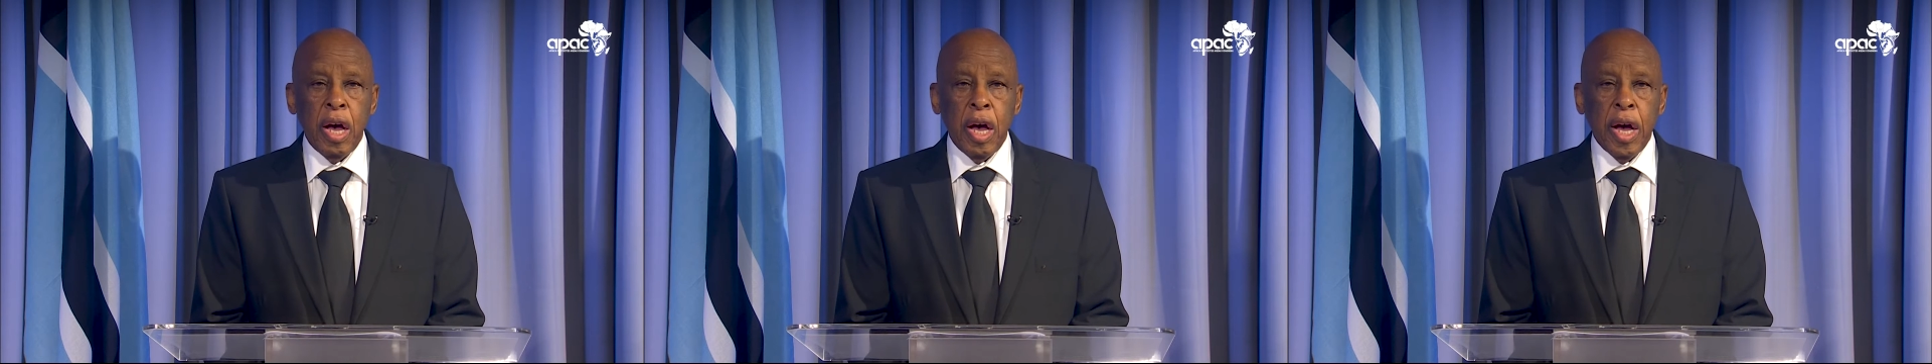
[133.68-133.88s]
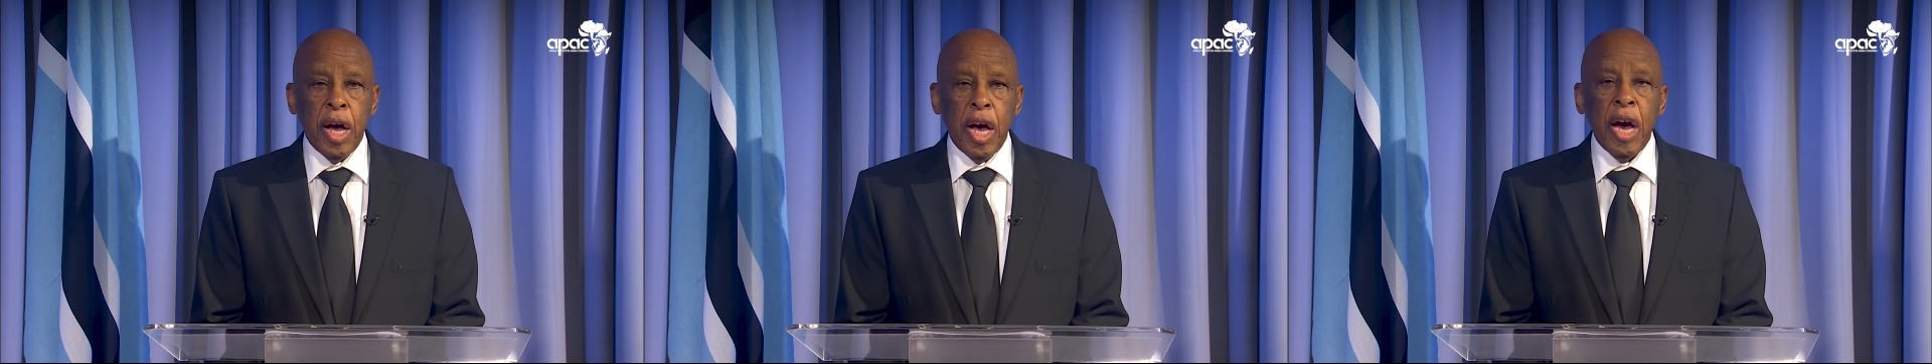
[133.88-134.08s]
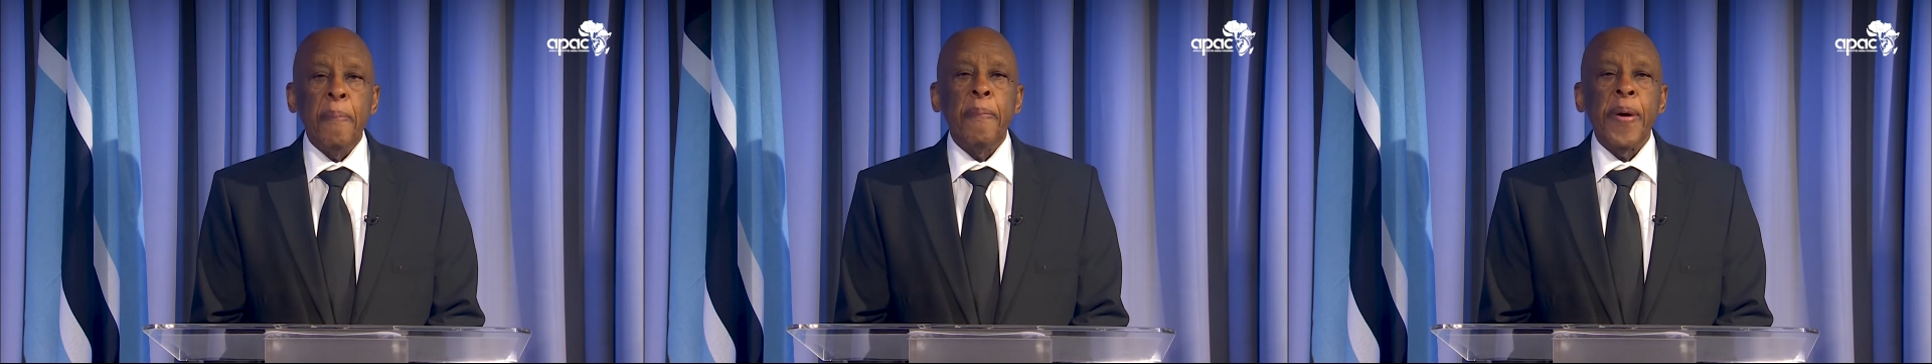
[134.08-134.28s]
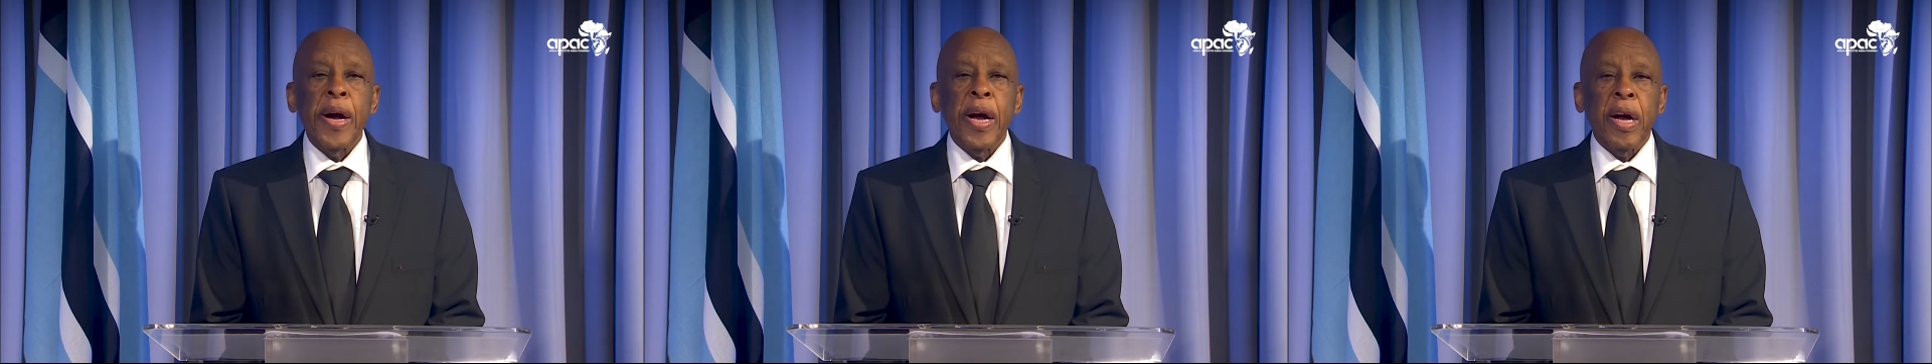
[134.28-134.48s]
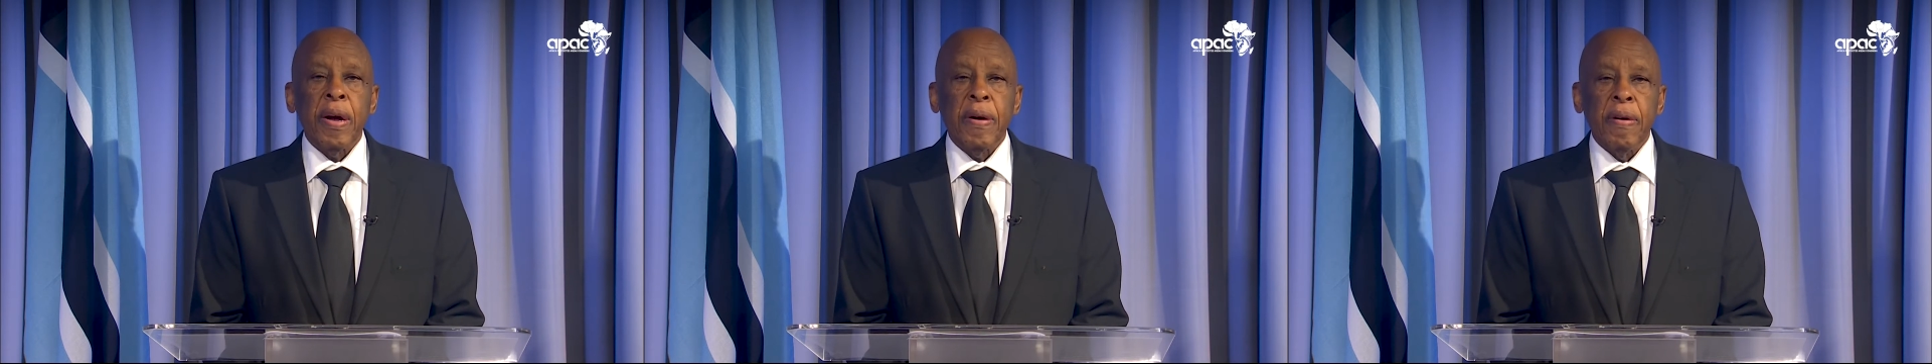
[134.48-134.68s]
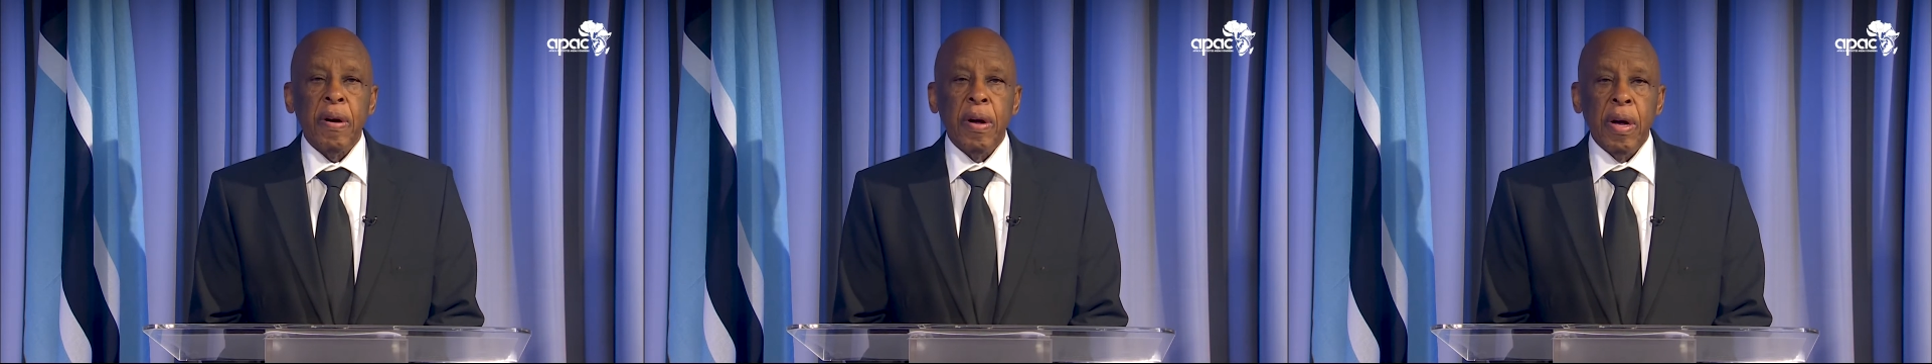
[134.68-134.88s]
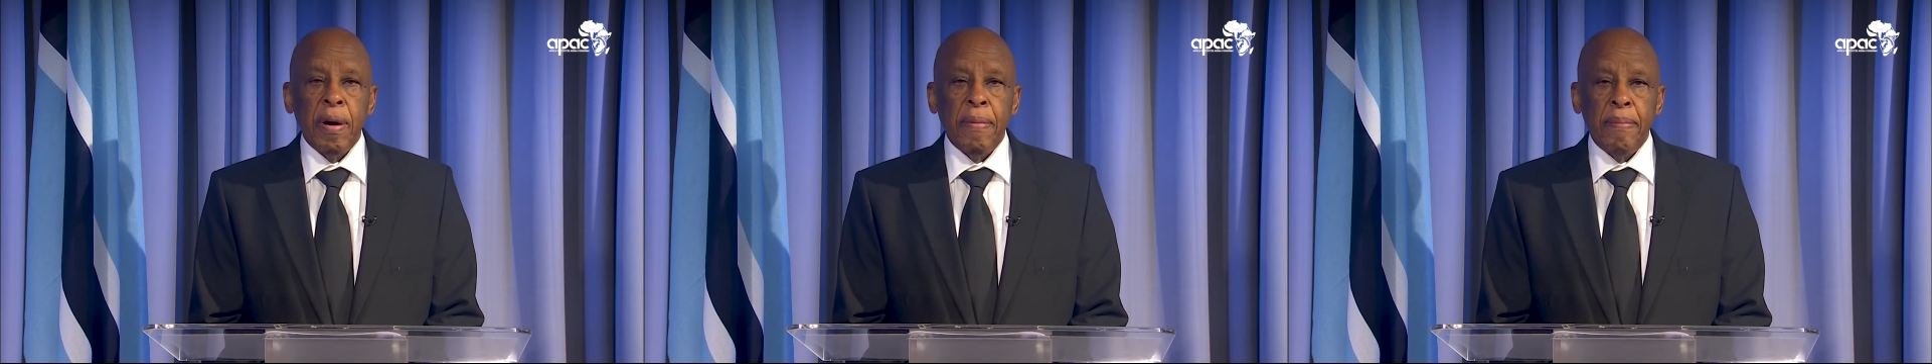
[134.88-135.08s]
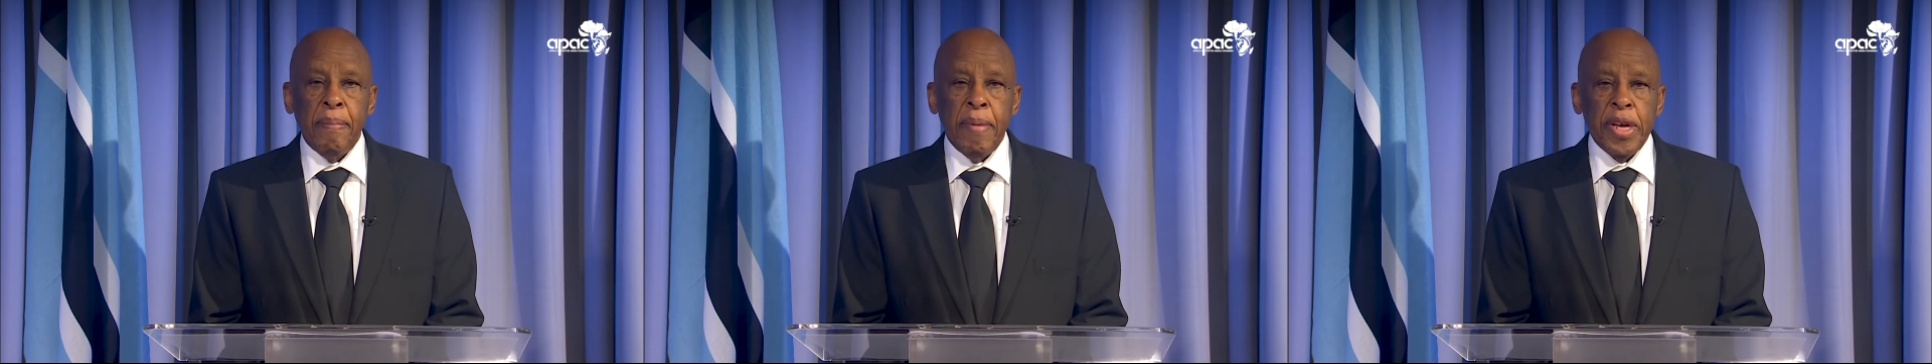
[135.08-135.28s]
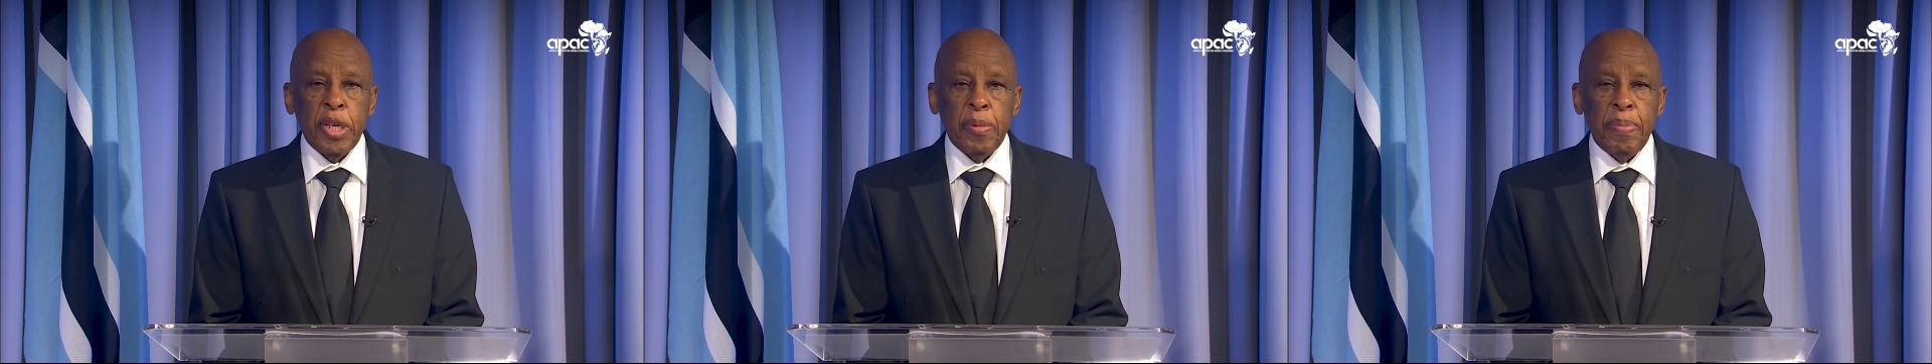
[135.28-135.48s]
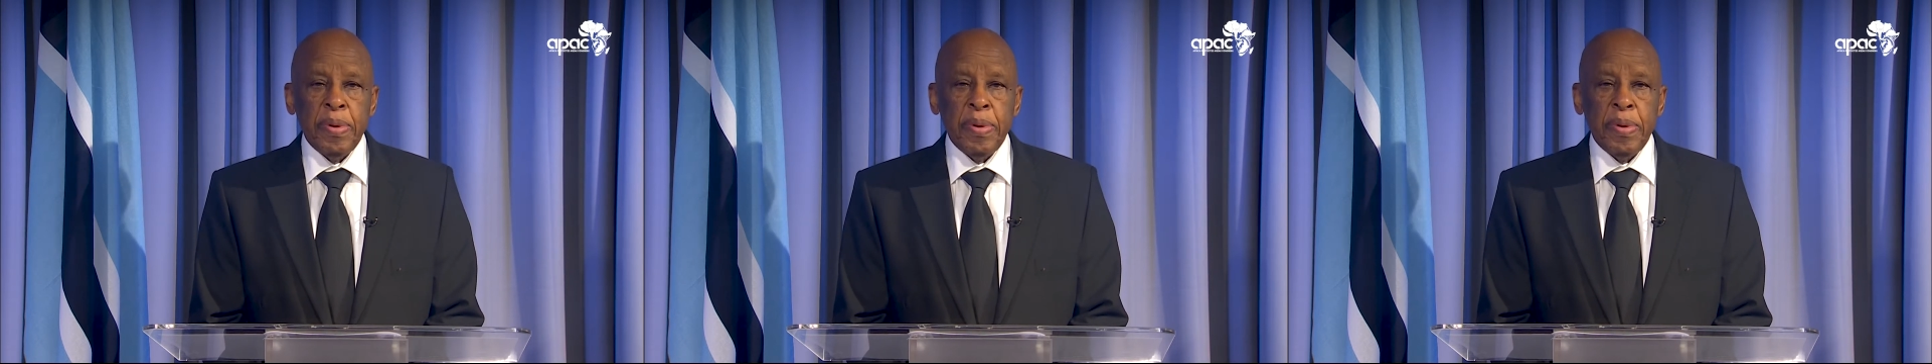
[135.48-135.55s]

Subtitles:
APAC must